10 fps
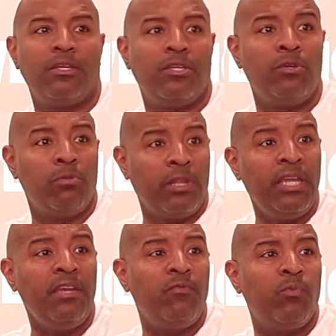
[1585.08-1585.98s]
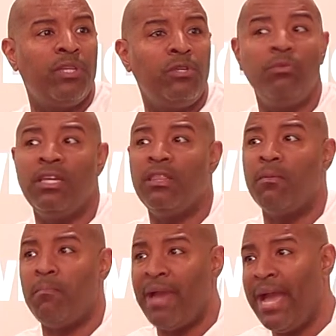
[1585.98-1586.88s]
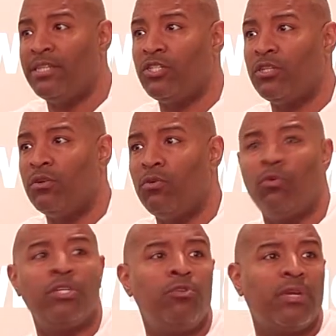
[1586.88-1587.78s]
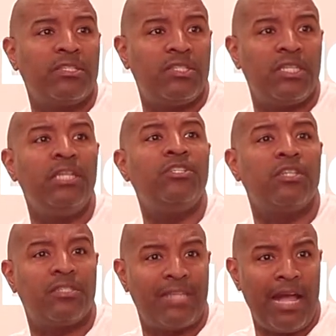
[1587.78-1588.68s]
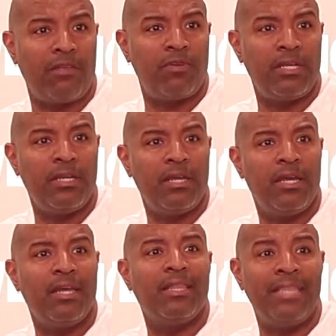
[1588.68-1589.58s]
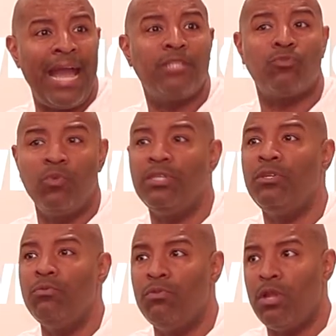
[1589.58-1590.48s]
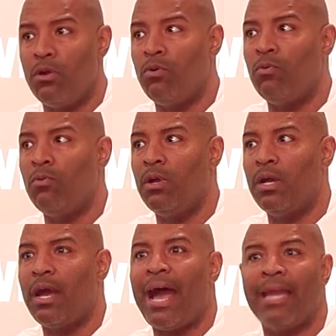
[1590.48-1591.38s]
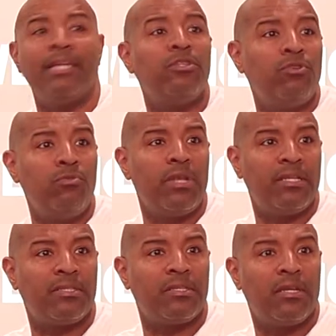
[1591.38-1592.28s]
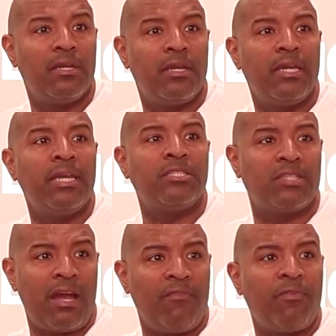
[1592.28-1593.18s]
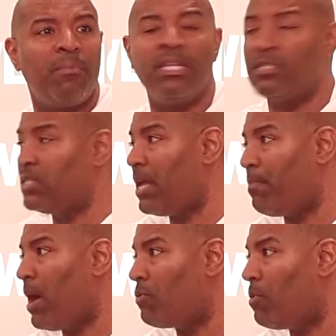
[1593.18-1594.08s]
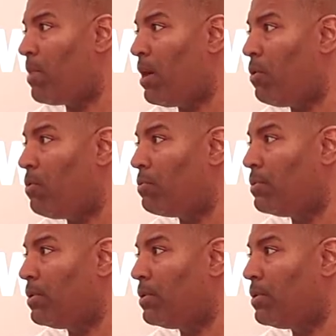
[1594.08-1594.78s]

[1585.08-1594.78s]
You leave when you either match or you exceed your salary. That's when you know, I can do this. It's time for me to step out on my own.